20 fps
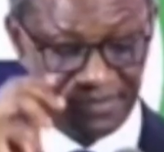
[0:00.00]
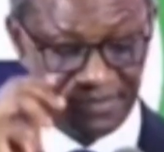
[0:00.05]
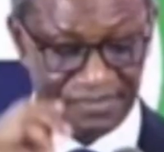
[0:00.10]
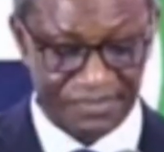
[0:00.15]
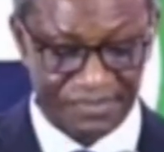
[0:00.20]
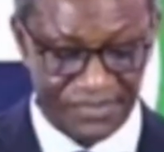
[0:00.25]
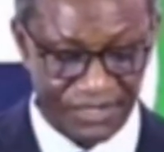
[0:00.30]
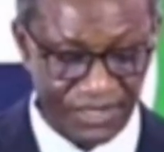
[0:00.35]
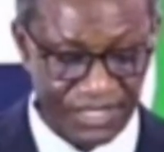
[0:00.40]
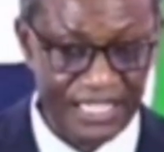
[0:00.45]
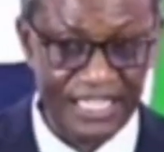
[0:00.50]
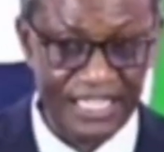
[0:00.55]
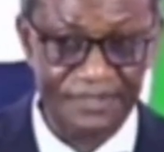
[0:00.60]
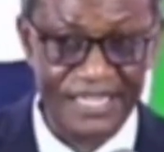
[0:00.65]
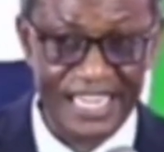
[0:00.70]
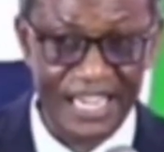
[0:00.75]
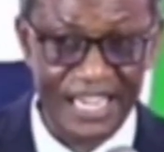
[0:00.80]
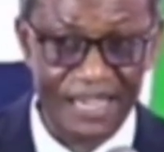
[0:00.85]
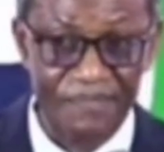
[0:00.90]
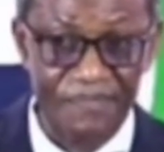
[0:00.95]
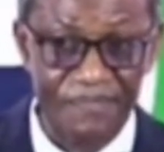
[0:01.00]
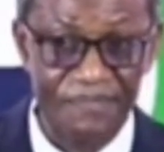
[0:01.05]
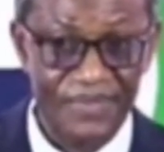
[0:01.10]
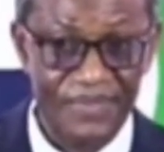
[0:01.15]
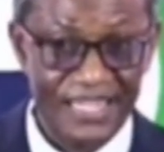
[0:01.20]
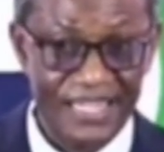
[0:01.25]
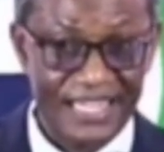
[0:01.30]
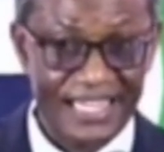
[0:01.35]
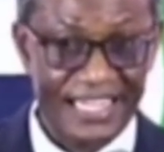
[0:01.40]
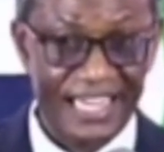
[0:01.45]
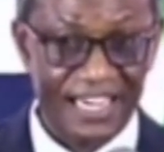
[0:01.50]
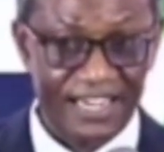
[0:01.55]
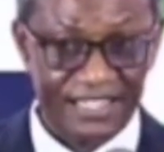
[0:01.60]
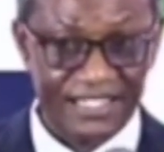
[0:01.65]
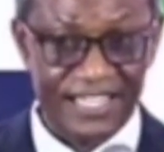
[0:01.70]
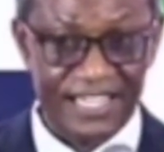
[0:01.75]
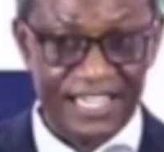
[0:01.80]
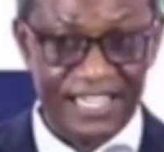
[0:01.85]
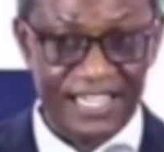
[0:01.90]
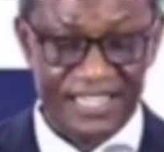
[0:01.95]
Because it has become
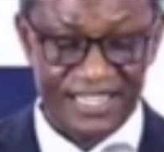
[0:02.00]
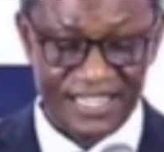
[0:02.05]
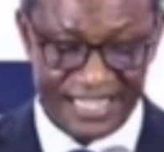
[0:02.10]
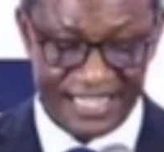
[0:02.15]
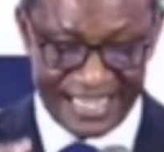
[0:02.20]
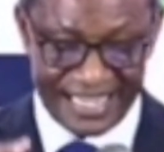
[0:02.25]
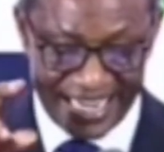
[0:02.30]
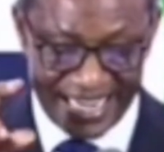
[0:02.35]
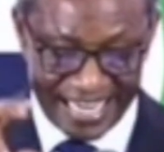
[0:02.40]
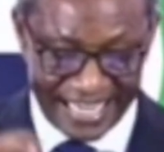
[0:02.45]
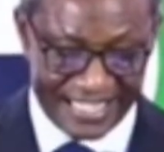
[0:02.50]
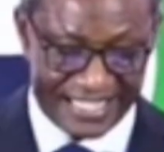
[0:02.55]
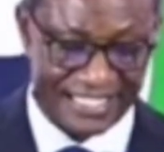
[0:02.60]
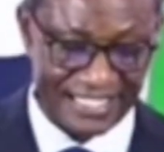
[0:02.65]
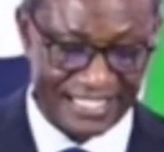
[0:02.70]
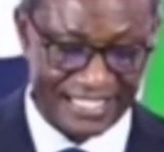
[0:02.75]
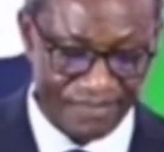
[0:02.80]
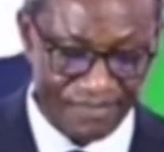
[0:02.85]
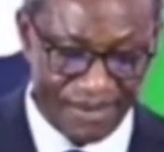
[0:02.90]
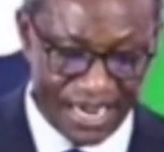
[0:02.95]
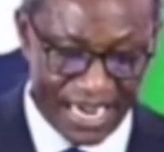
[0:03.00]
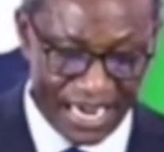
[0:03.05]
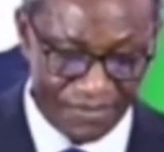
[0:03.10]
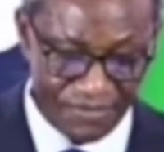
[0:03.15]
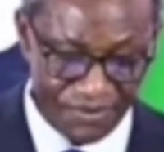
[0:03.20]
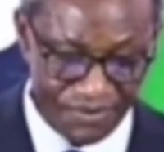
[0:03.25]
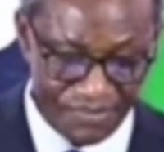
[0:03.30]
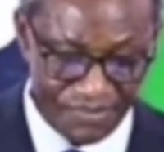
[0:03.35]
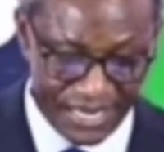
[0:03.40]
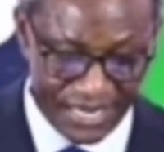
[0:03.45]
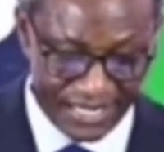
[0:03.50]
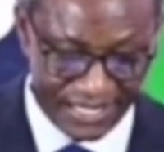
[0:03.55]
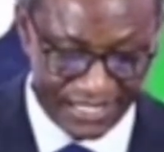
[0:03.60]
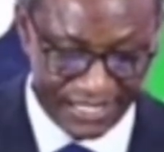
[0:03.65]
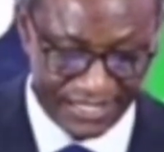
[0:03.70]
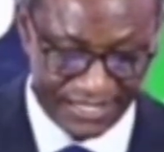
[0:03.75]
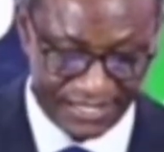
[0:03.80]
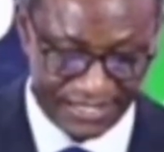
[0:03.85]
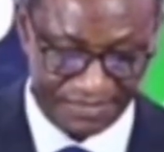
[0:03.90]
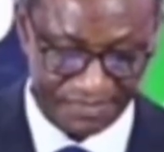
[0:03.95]
culture and it is a Bible
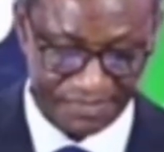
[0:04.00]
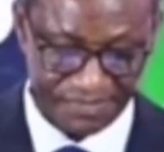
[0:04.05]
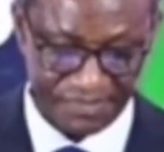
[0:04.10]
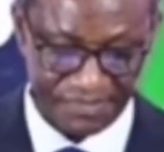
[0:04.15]
base.